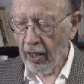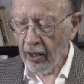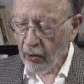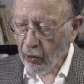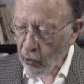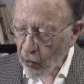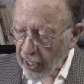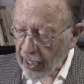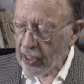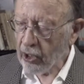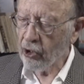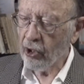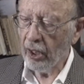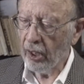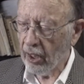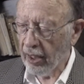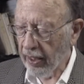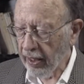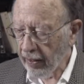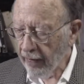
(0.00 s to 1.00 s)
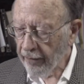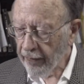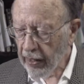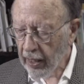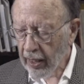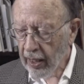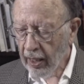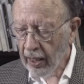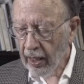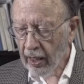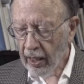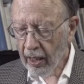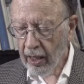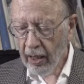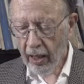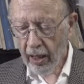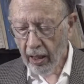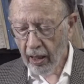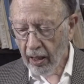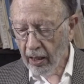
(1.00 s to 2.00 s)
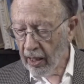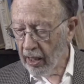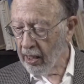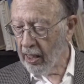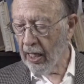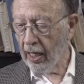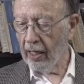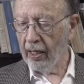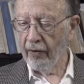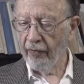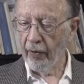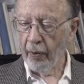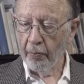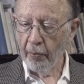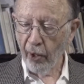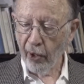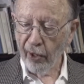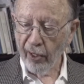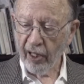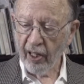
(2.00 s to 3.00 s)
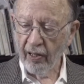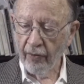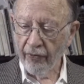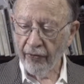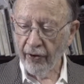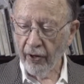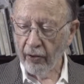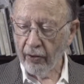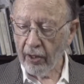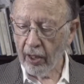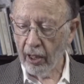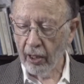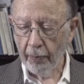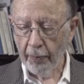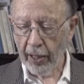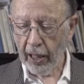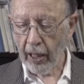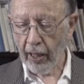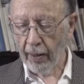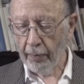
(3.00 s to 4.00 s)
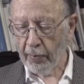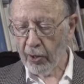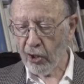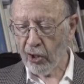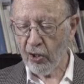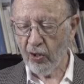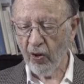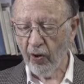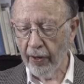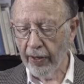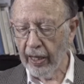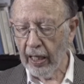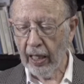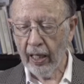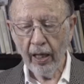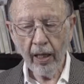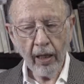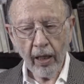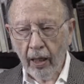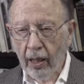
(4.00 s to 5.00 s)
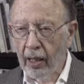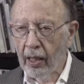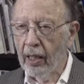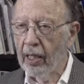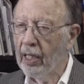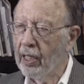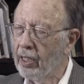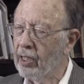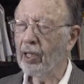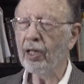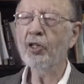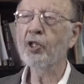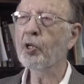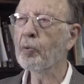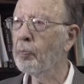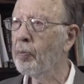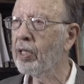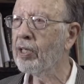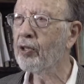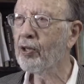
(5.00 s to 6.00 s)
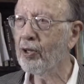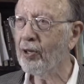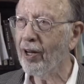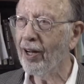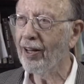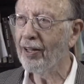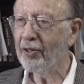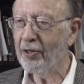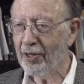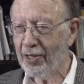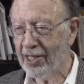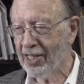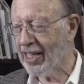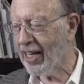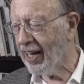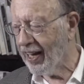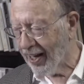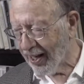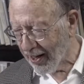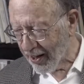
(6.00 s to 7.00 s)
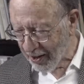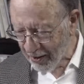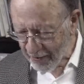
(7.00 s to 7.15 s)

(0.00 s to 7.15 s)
Gradually, a Native American folktale became a story that any Englishman could understand.